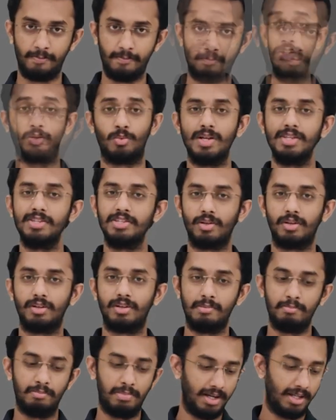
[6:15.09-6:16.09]
So once you're
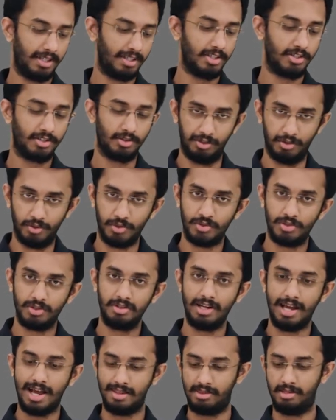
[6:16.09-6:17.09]
done building the
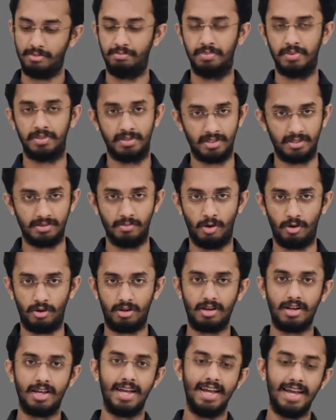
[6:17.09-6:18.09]
solution and the business
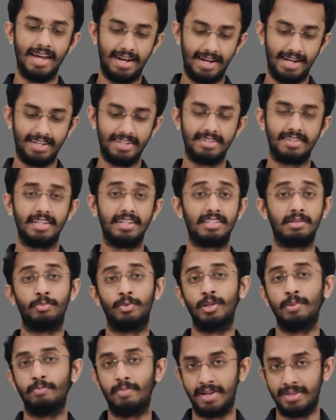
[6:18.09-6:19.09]
model, next thing is
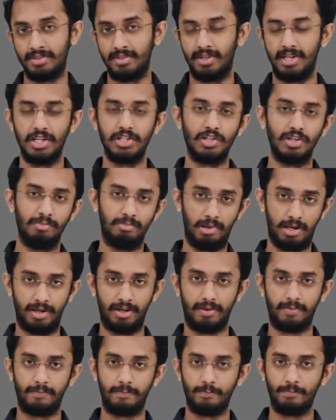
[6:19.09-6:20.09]
about the presentation
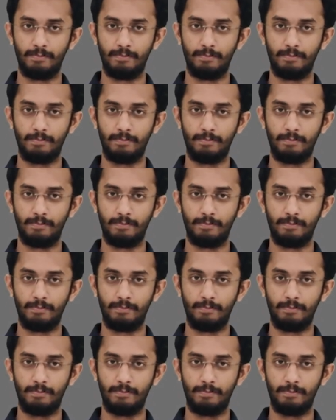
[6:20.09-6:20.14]
part.